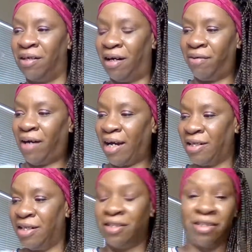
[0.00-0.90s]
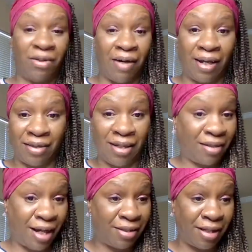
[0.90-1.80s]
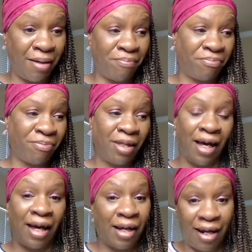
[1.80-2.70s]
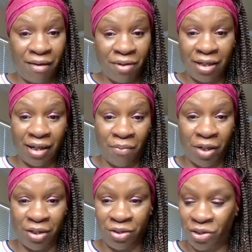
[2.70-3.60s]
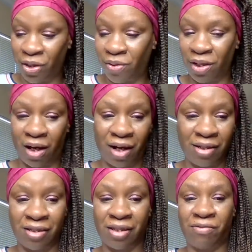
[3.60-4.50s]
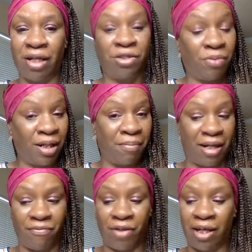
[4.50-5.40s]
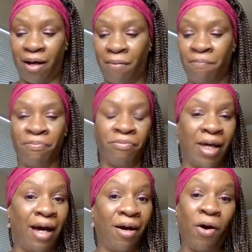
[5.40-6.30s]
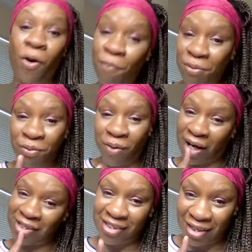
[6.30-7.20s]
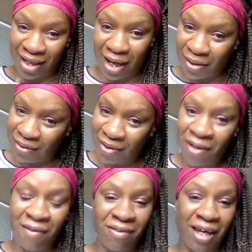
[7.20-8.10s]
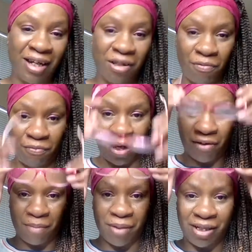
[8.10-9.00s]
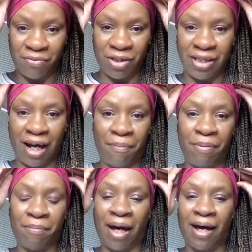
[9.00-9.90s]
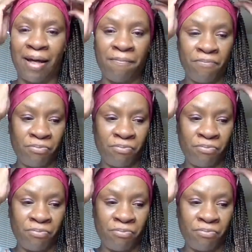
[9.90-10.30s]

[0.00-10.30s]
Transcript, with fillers: All right, so I think that's it. I got everything I wanted to show y'all. This is a quick 20-minute video. I hope you watched to the end. Thank you very much for stopping by.